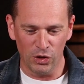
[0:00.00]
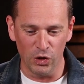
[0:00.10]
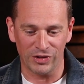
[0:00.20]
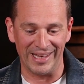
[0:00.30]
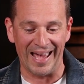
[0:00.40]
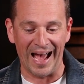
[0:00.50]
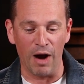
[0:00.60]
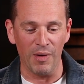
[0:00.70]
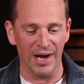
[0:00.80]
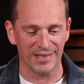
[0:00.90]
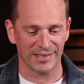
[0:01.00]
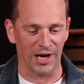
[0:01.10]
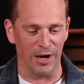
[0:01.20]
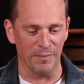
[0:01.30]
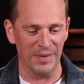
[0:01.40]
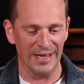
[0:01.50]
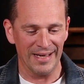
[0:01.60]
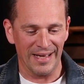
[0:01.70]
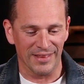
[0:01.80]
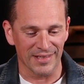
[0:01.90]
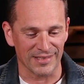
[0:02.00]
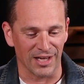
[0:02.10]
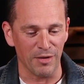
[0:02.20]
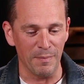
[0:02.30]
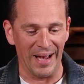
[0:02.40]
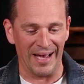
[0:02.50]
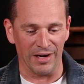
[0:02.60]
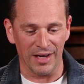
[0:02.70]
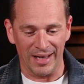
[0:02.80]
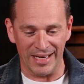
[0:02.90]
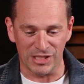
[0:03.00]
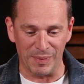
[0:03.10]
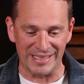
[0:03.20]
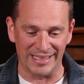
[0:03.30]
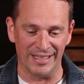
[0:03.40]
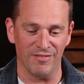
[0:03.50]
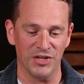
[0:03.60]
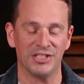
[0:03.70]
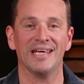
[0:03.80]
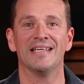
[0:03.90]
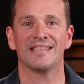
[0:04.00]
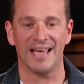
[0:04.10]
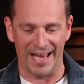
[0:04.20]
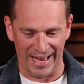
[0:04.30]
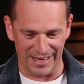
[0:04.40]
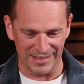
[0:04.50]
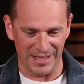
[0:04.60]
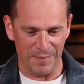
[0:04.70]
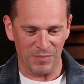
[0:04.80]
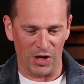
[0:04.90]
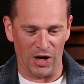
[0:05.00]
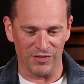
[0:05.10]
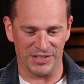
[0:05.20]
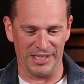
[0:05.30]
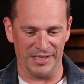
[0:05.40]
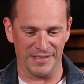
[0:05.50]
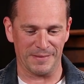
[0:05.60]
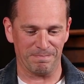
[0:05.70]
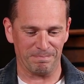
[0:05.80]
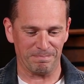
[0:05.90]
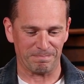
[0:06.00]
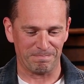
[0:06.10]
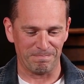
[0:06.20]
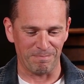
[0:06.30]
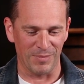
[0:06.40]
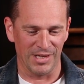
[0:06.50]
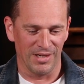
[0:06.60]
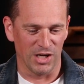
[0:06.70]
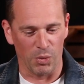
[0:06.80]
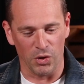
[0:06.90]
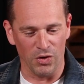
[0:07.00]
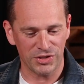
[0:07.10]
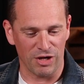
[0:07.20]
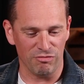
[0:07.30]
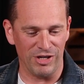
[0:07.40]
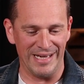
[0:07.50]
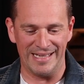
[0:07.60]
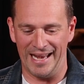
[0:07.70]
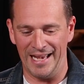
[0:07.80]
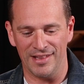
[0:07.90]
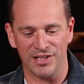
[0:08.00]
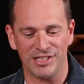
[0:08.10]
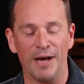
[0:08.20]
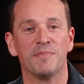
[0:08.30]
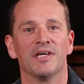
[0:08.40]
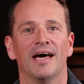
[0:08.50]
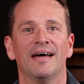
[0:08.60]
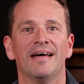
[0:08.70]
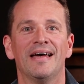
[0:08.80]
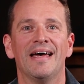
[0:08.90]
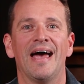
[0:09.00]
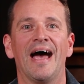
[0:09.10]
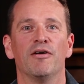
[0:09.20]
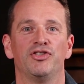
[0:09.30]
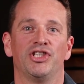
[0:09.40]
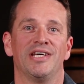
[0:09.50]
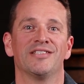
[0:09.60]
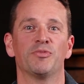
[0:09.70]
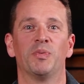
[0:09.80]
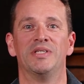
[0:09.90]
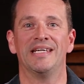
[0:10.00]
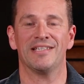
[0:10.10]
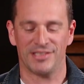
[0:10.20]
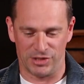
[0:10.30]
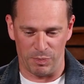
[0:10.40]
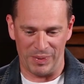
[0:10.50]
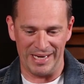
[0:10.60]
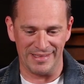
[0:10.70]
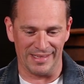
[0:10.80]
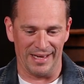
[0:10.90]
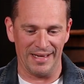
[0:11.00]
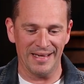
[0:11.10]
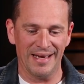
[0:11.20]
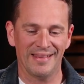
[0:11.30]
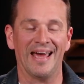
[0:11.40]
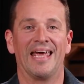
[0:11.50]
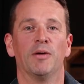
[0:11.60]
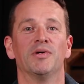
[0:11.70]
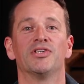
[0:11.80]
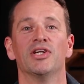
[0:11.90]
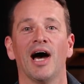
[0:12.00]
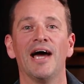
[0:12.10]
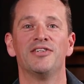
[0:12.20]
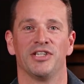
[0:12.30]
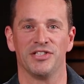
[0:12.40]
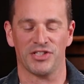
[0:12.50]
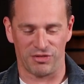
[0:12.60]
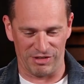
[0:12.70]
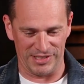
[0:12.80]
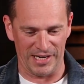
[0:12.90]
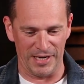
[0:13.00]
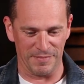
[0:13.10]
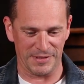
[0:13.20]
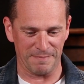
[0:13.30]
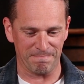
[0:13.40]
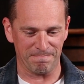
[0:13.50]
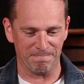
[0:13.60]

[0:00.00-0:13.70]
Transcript: Look, the hour has come. The Son of Man is to be delivered into the hand of sinners. You know, we also read in that chapter how Jesus predicts to Peter that he will deny Jesus 3 times.